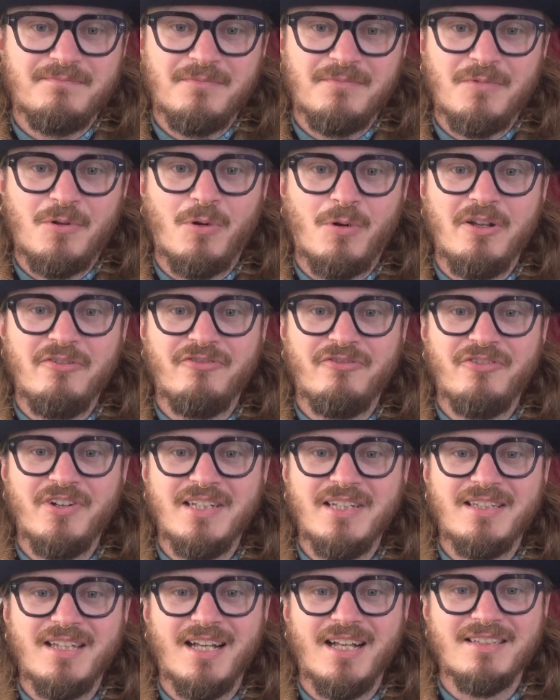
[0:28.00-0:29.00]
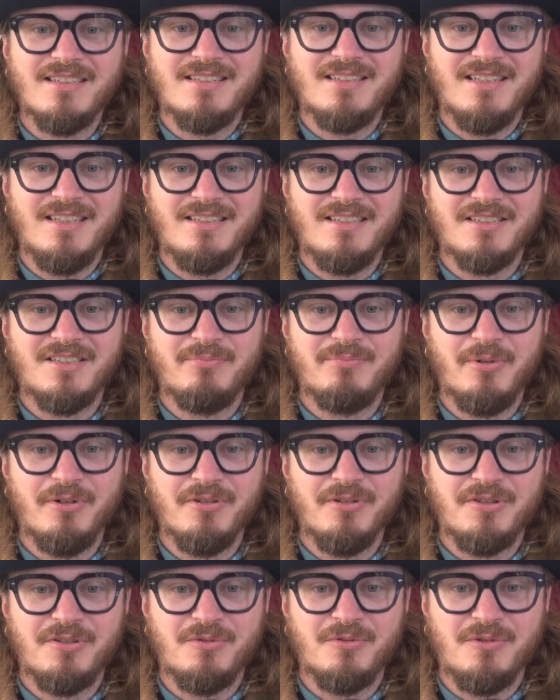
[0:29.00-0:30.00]
quite fantastic
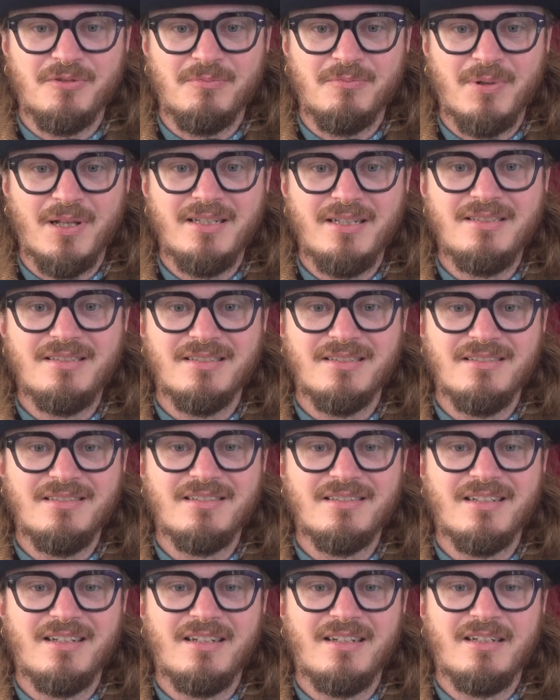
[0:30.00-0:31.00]
spiritual places,